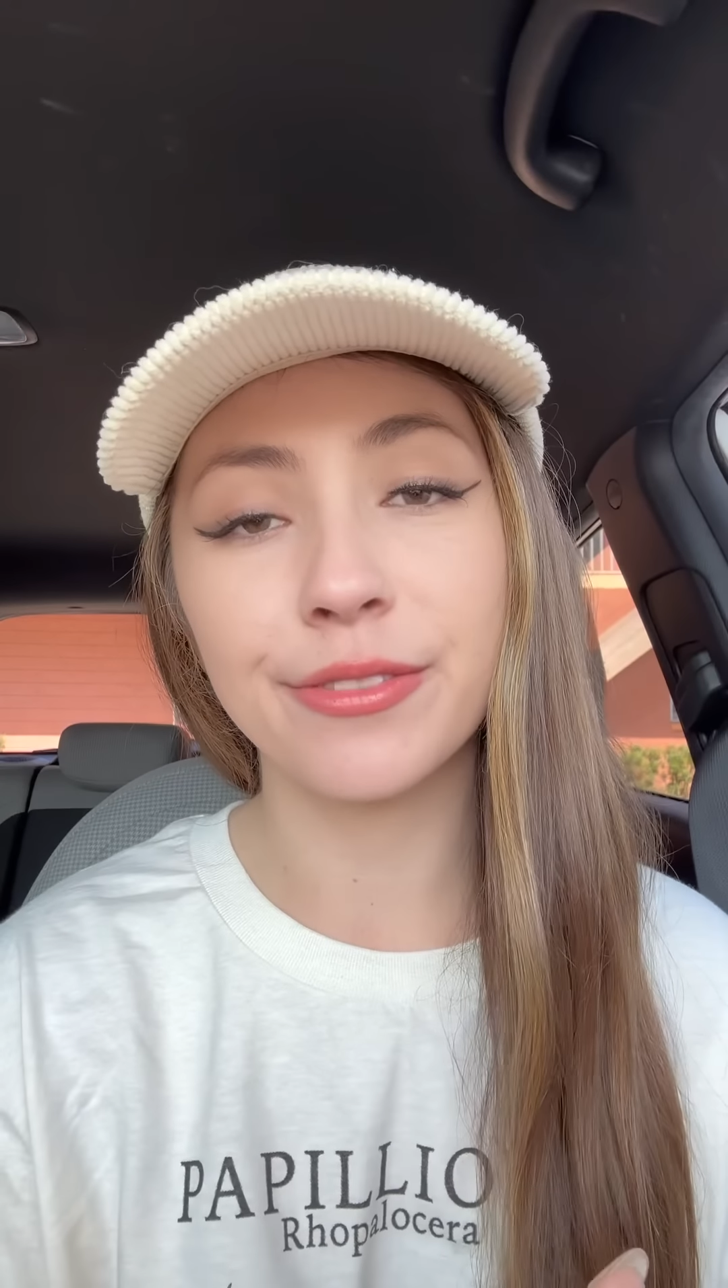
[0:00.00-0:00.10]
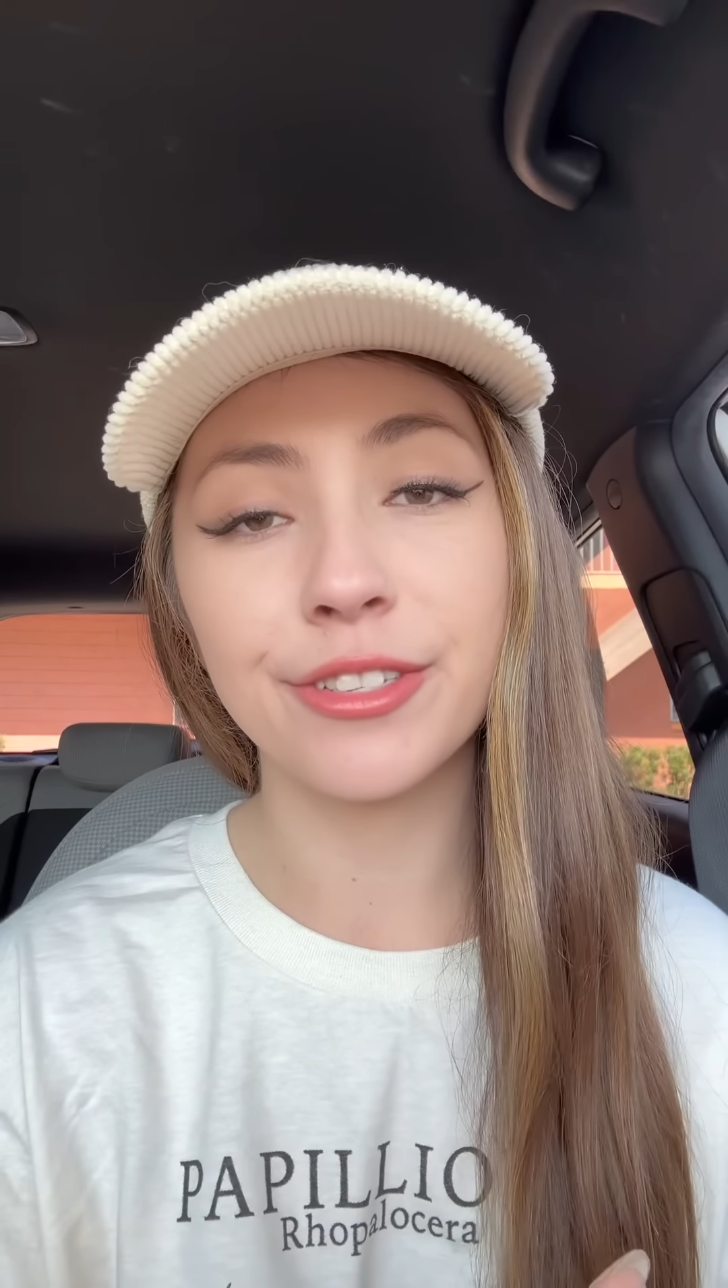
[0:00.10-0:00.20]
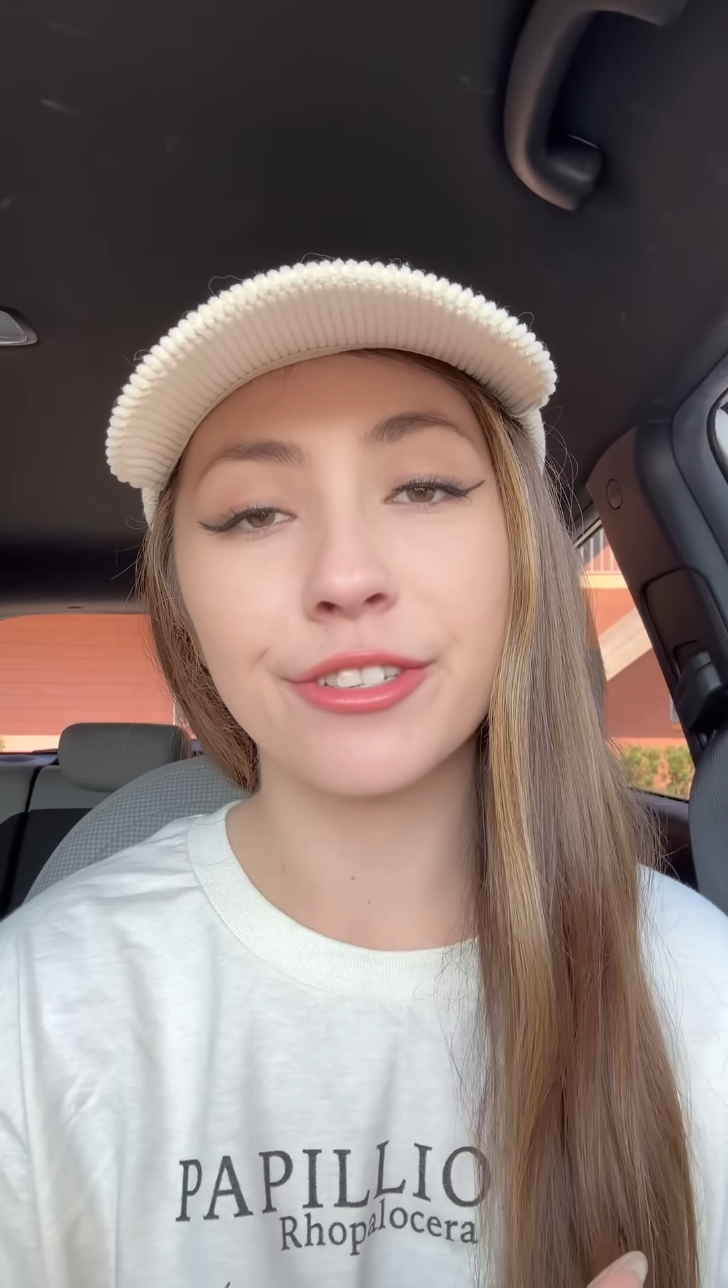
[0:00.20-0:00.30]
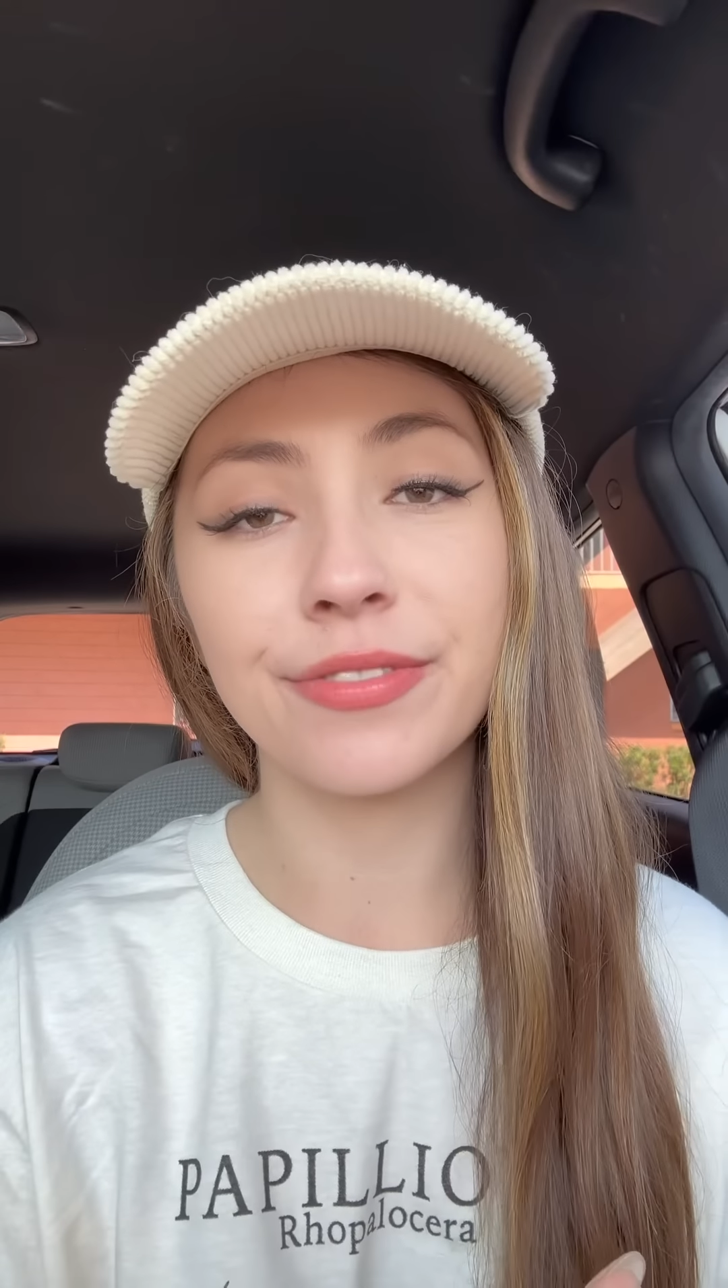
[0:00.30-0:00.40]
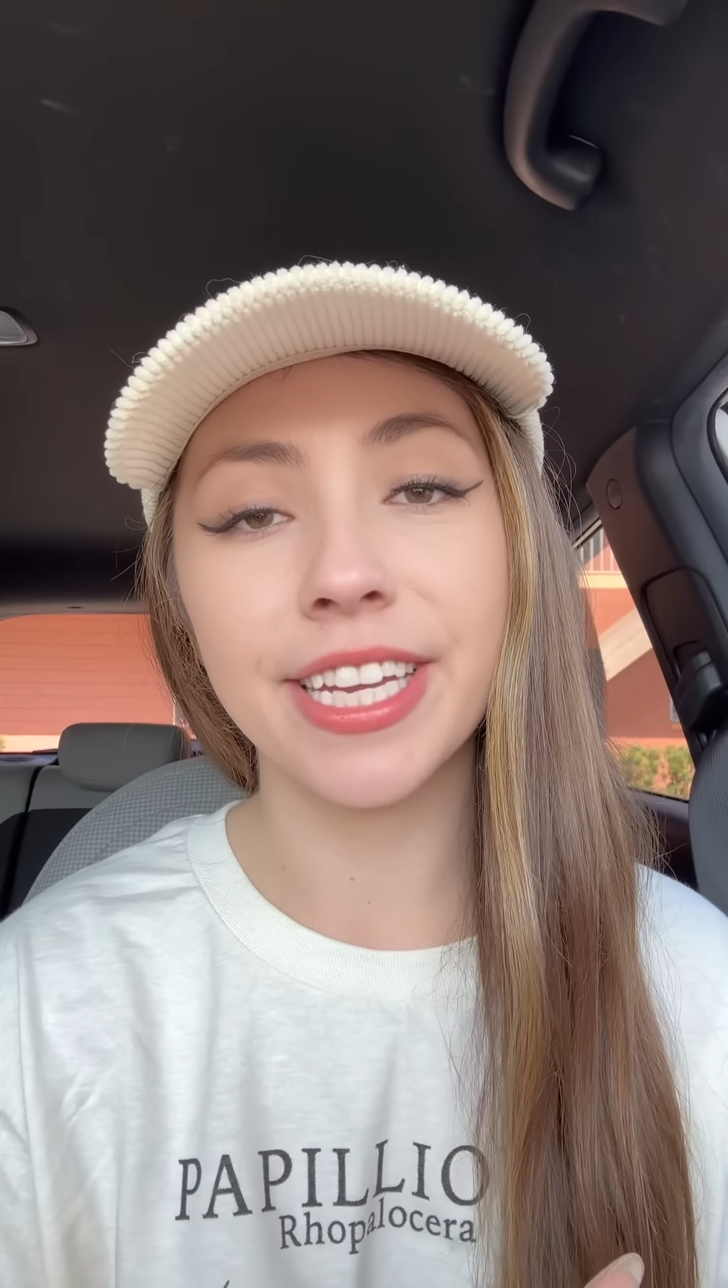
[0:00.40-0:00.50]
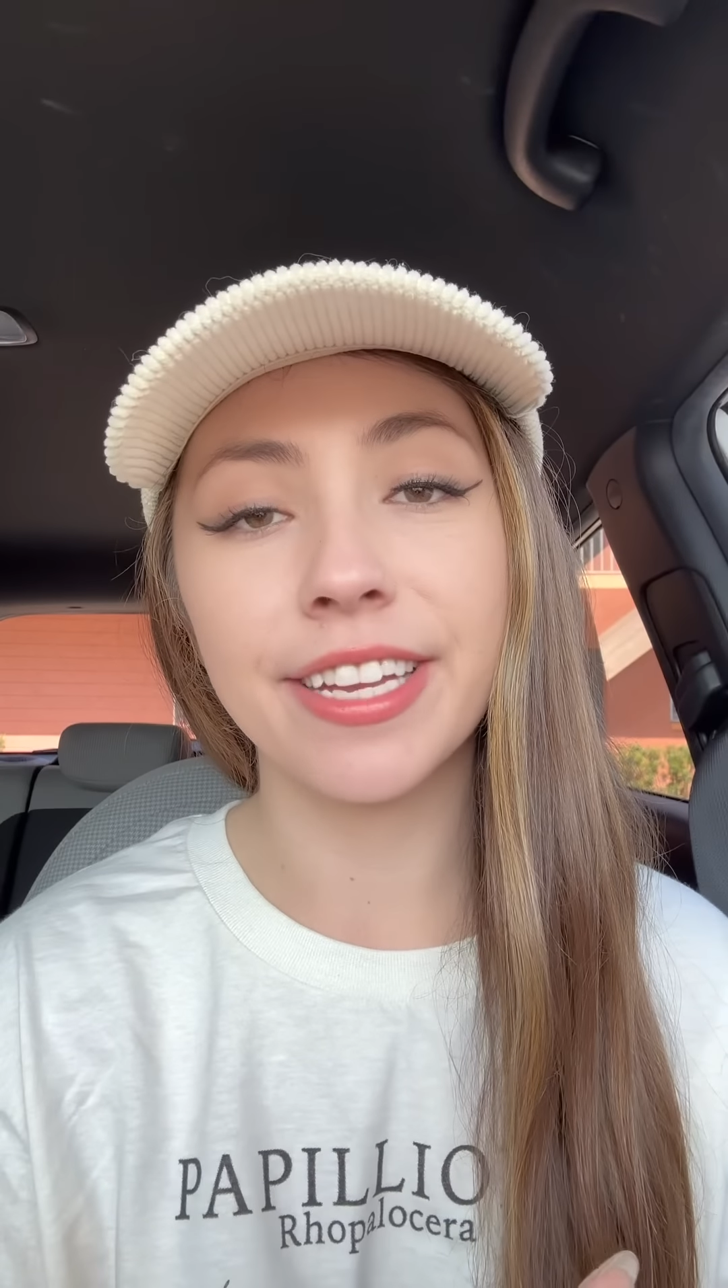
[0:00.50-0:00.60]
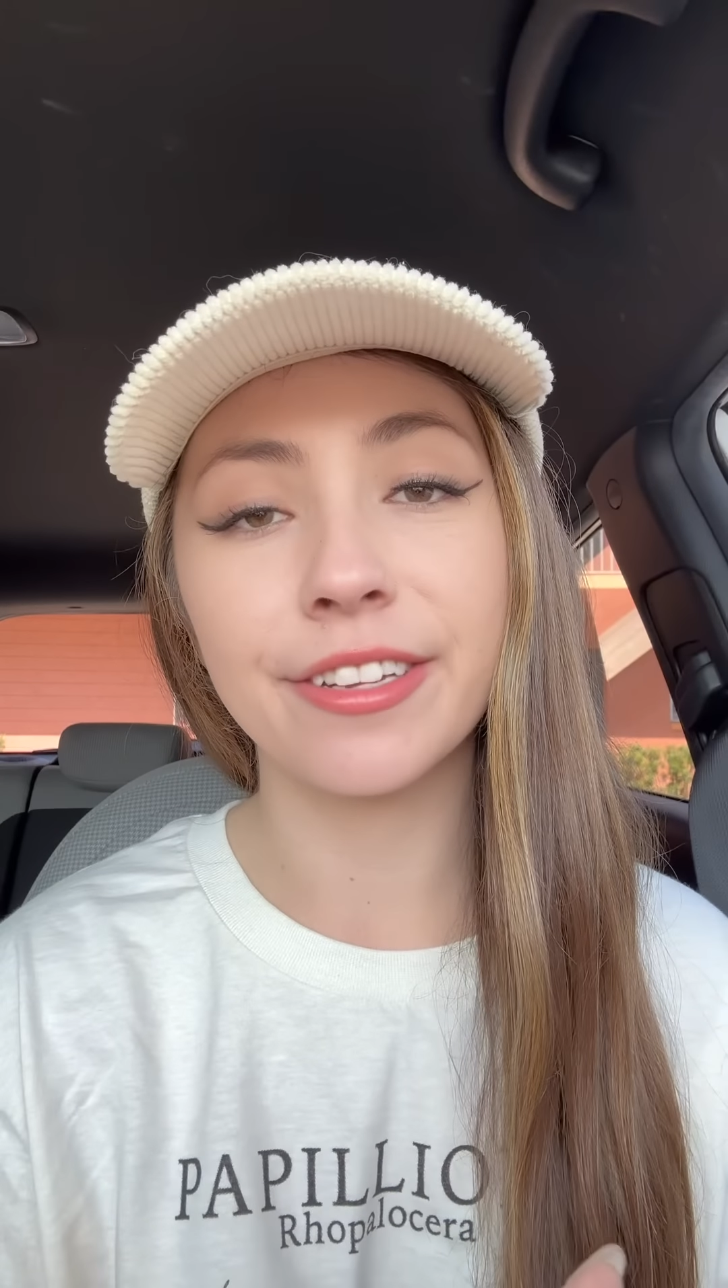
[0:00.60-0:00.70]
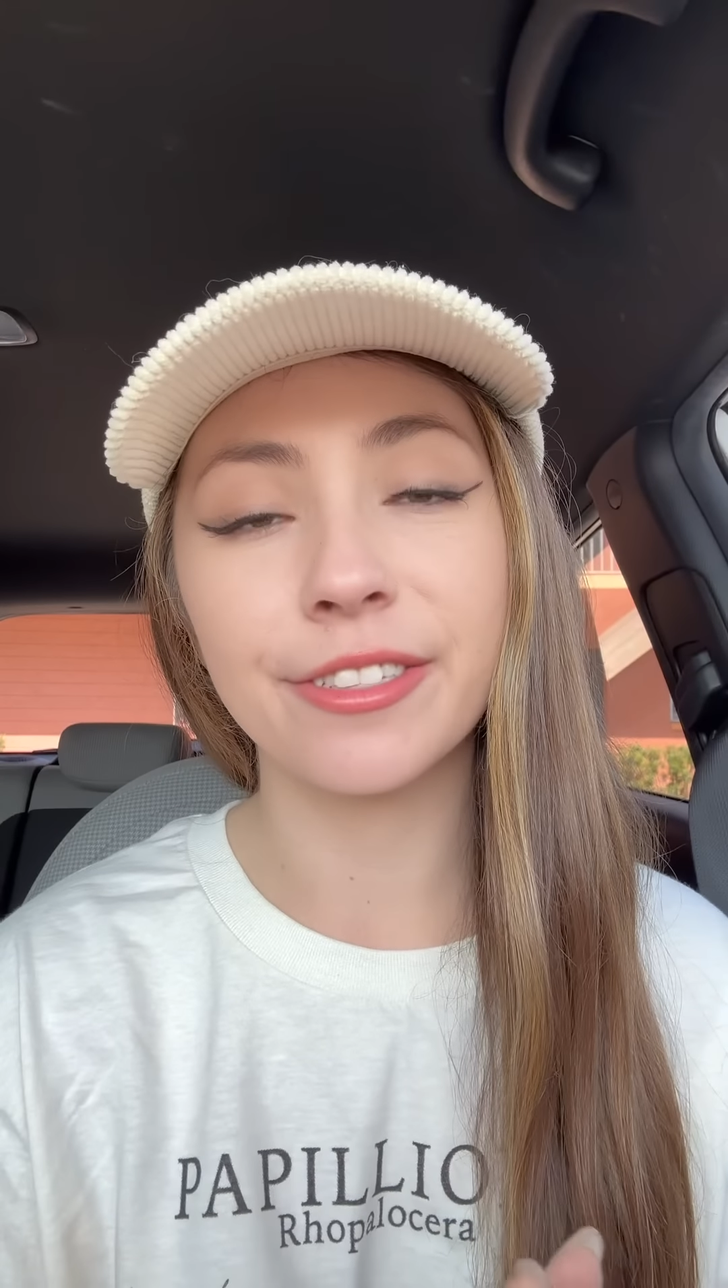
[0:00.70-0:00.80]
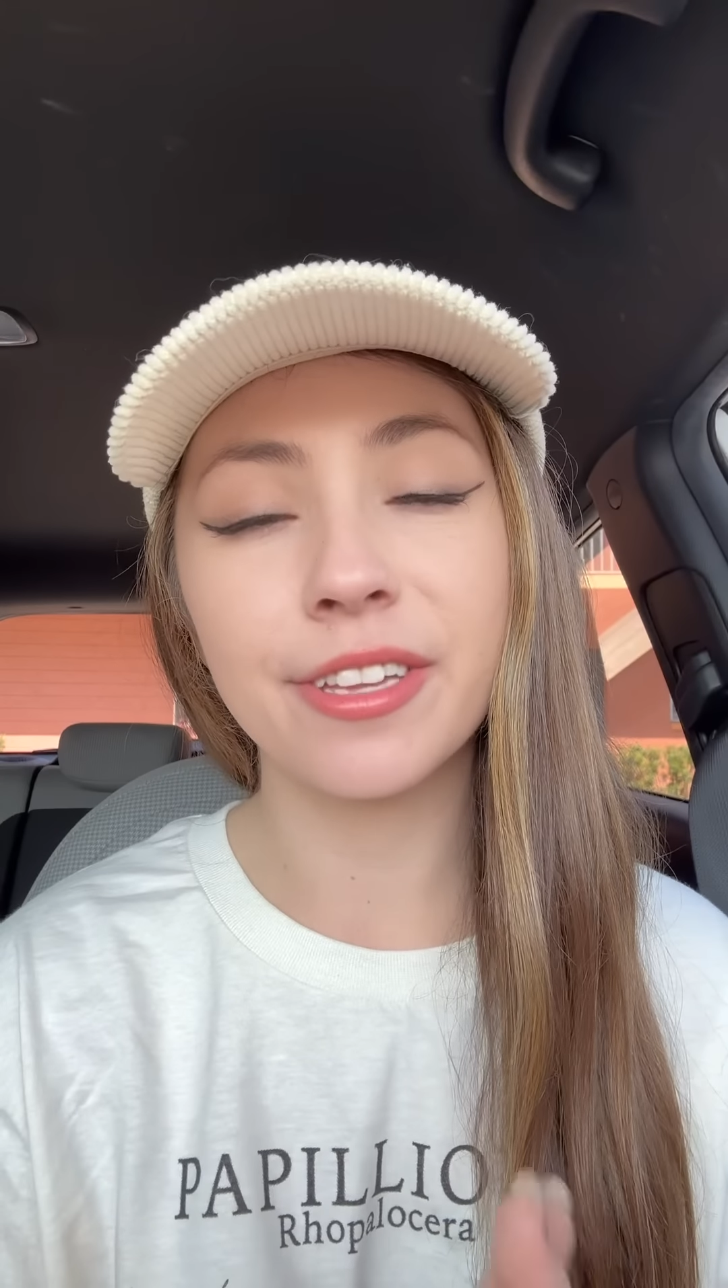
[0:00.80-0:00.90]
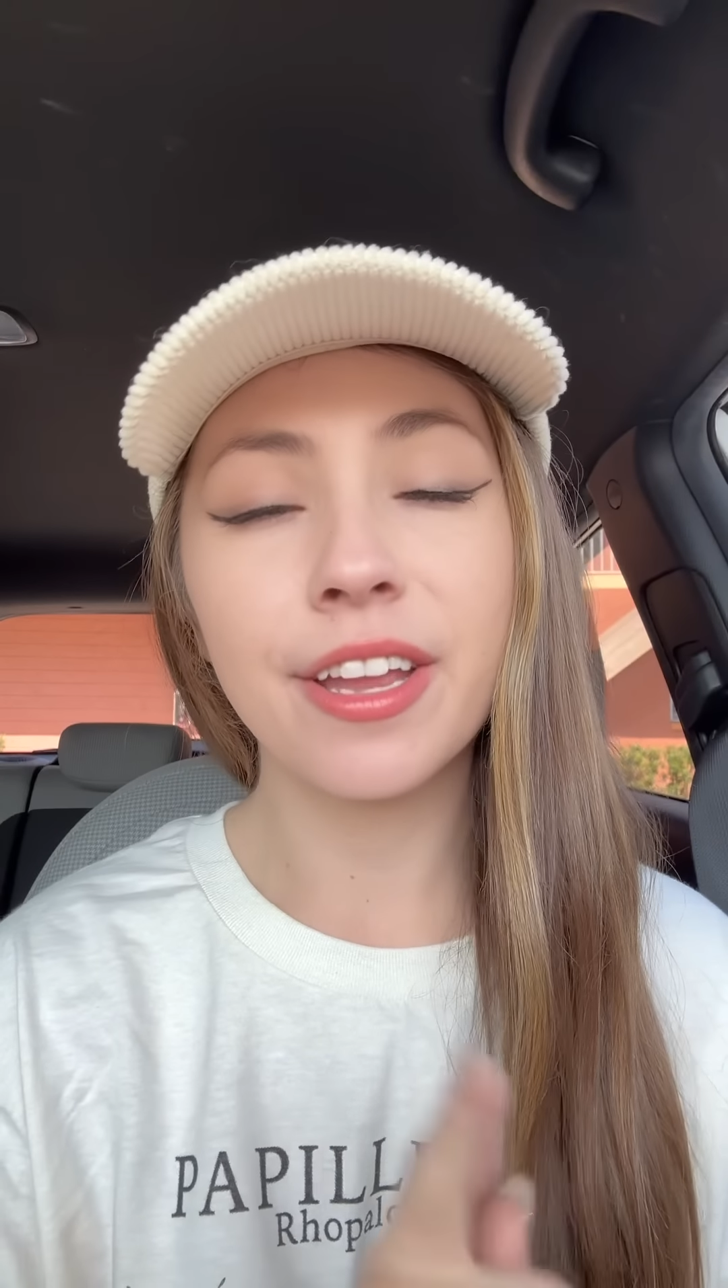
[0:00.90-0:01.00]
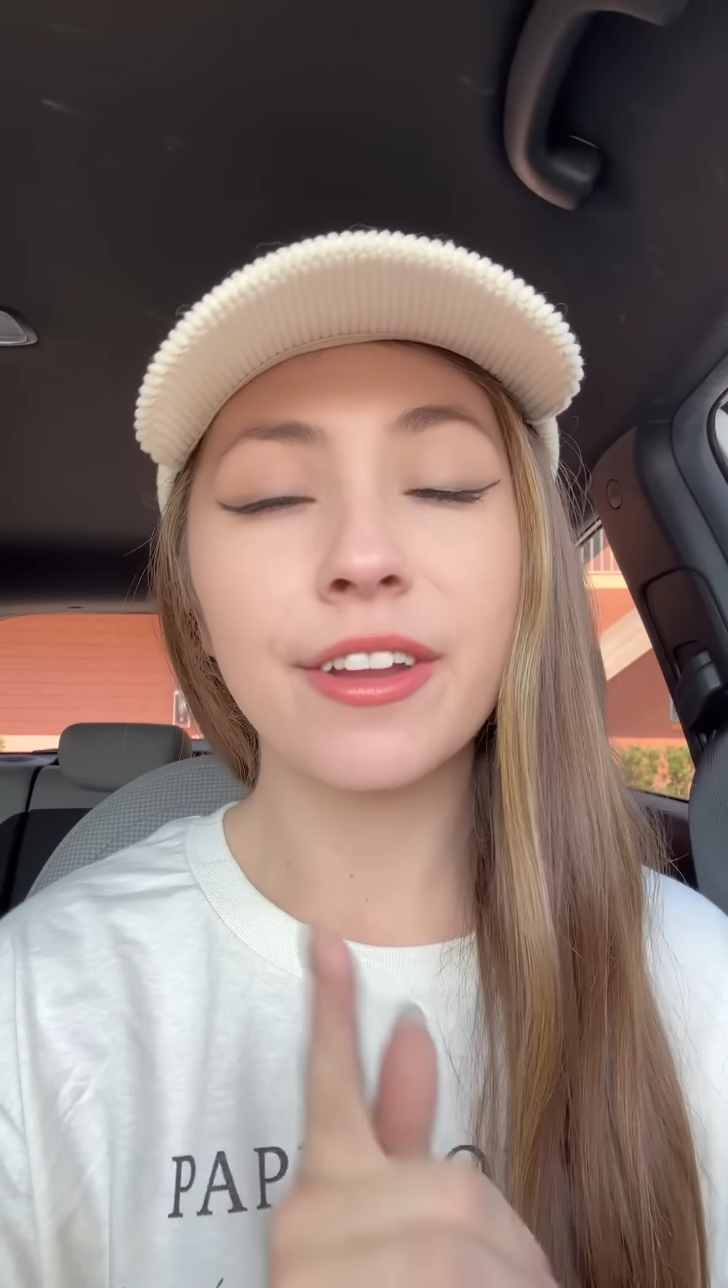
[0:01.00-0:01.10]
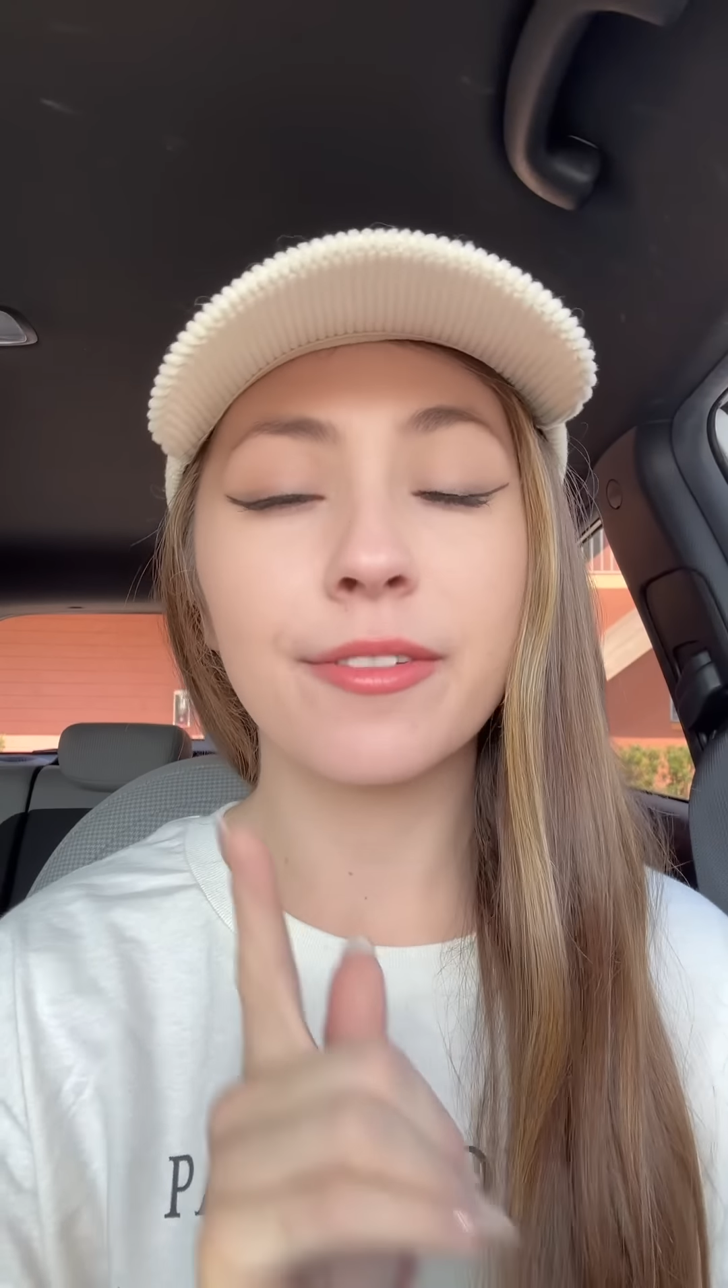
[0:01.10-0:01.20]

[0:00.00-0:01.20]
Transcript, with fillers: future videos.